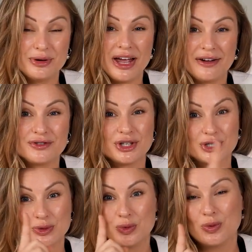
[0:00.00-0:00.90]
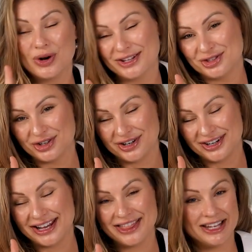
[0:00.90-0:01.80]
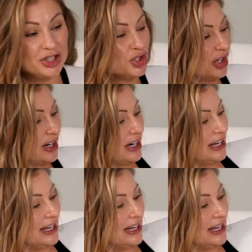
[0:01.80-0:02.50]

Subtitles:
you have just one jar, and that jar